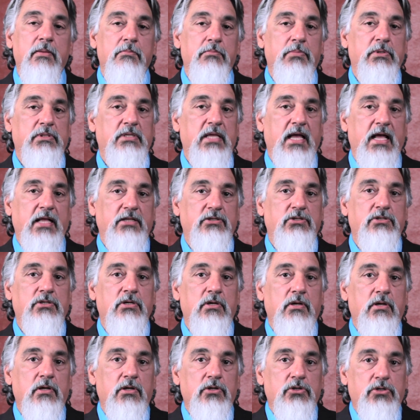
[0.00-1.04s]
but that's
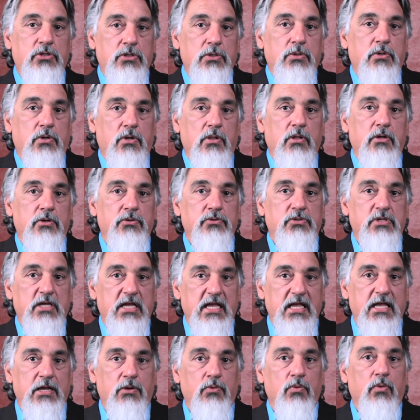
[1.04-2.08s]
2 clues
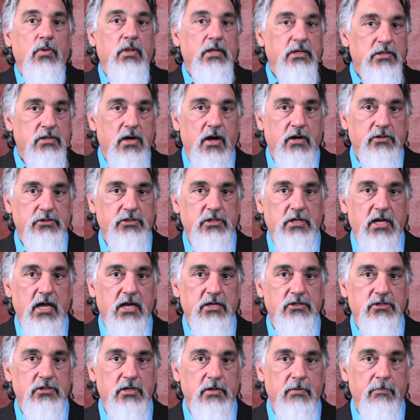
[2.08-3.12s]
equal
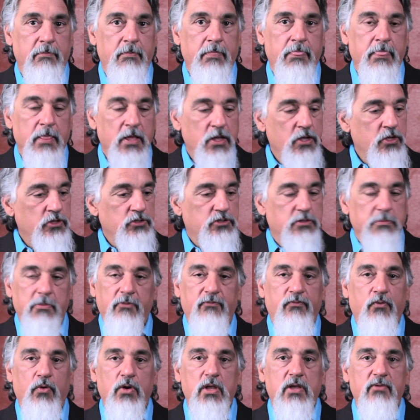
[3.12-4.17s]
intoxication. So
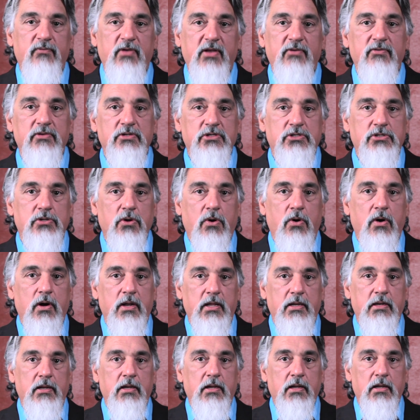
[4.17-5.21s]
before you've even
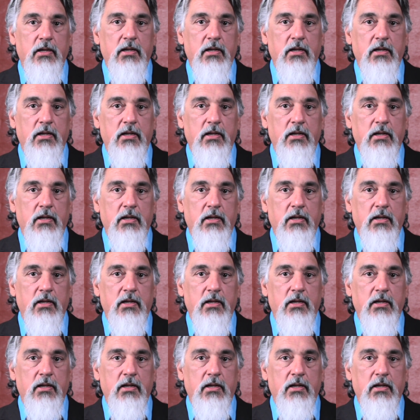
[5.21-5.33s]
started